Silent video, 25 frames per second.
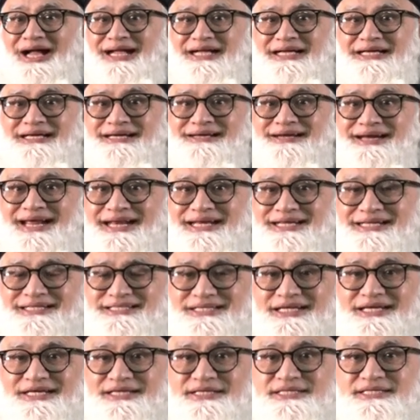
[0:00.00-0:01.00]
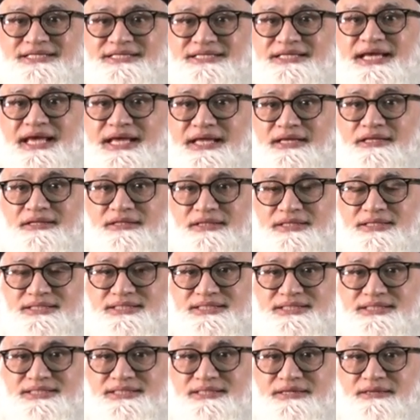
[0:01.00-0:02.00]
credit
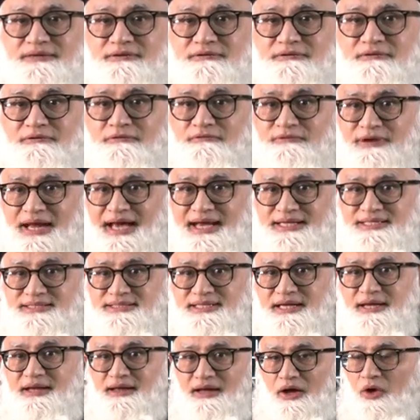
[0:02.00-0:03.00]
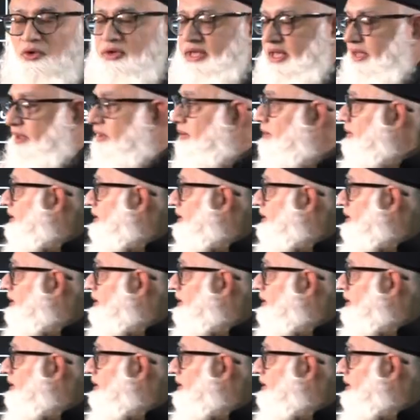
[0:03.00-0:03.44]
sales. Right, okay.